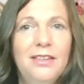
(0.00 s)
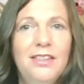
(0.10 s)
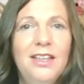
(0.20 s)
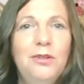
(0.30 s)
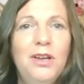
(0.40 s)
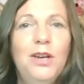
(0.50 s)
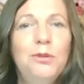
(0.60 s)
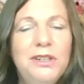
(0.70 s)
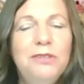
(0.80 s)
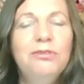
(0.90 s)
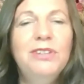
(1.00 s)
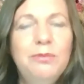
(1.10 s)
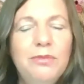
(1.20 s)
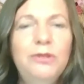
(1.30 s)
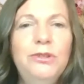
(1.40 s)
then we
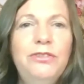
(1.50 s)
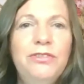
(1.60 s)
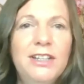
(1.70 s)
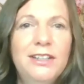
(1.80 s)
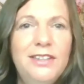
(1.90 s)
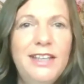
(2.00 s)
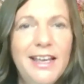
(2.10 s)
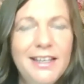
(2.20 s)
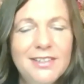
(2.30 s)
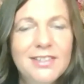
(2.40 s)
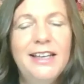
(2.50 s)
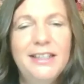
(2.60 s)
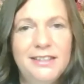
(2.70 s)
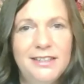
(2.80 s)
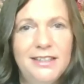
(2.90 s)
remove the
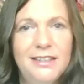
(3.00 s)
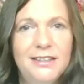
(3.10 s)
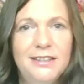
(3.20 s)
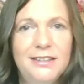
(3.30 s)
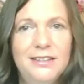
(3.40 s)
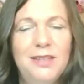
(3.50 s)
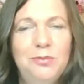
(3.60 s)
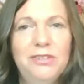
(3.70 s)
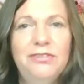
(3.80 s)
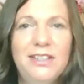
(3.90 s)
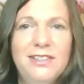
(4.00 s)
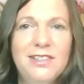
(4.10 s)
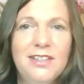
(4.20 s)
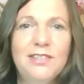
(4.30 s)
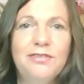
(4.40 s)
anxiety that
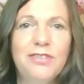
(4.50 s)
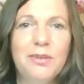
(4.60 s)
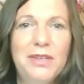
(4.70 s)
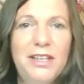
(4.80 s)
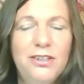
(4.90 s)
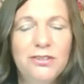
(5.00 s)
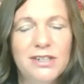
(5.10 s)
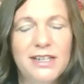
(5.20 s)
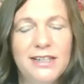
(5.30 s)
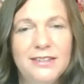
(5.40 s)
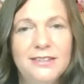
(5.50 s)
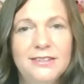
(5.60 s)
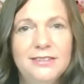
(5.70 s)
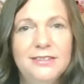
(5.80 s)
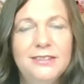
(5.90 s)
prevents us from hearing.
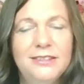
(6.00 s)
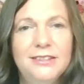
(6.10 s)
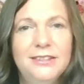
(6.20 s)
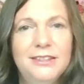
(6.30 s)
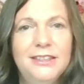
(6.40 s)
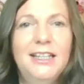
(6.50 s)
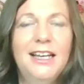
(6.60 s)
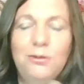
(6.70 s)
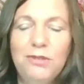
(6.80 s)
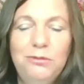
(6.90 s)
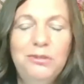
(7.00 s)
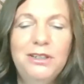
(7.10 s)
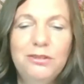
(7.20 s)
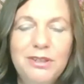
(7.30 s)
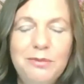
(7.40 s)
And when
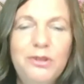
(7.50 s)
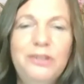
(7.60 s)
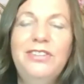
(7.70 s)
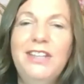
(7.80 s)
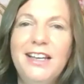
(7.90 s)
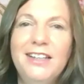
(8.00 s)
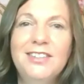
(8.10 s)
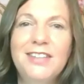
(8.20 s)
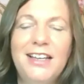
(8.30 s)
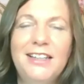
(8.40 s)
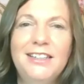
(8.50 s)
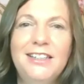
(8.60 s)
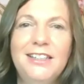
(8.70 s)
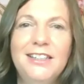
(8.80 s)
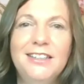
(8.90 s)
we remove the
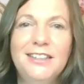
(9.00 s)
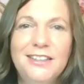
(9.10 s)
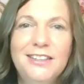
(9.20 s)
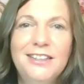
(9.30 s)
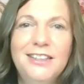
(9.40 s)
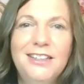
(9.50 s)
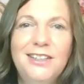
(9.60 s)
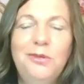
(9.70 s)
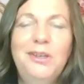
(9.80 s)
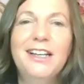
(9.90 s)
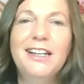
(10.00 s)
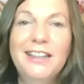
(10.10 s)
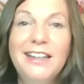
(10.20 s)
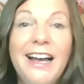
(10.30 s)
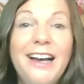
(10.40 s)
anxiety, we
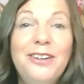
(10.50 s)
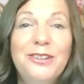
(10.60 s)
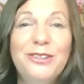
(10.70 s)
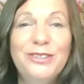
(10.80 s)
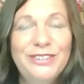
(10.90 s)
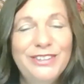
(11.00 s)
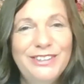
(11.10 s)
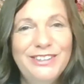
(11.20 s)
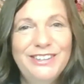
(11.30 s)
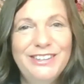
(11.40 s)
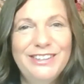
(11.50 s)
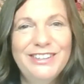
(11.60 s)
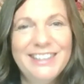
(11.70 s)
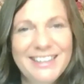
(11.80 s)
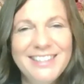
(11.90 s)
allow
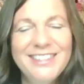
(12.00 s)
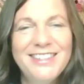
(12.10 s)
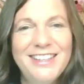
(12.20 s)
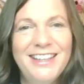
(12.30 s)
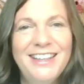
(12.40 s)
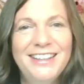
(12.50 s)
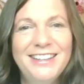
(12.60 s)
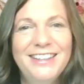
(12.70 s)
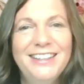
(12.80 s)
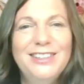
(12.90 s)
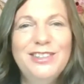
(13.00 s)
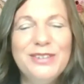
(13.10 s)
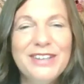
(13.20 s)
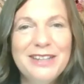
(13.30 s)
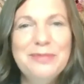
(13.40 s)
the listening to
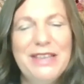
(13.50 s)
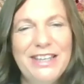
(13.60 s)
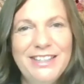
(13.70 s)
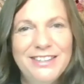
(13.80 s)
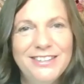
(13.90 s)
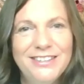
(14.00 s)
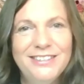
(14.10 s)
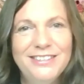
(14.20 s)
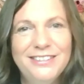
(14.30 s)
come in